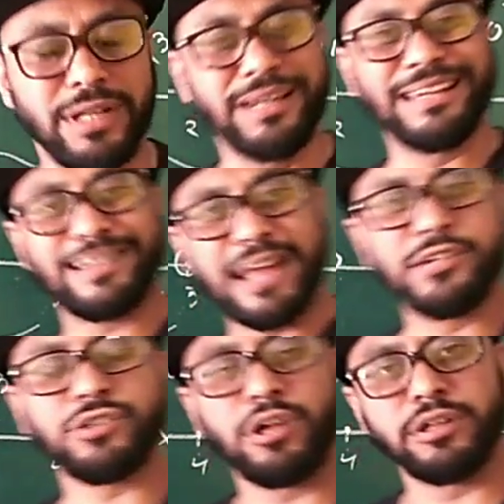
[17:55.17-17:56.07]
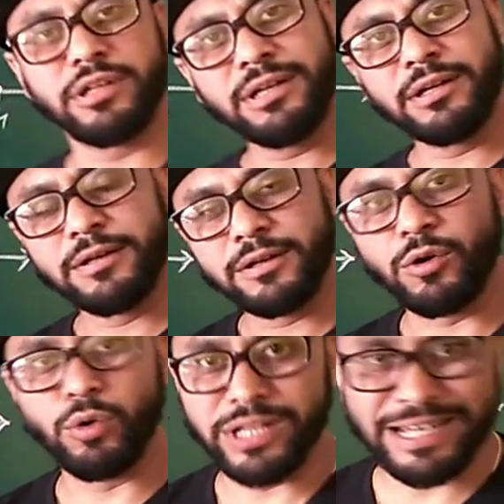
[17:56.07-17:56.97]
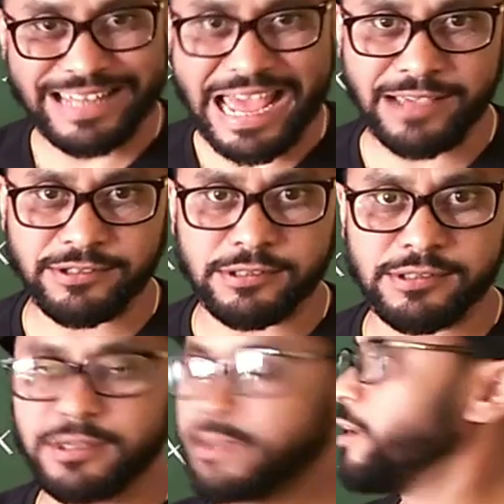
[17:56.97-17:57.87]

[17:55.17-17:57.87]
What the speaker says: then it lies on the coordinate axis.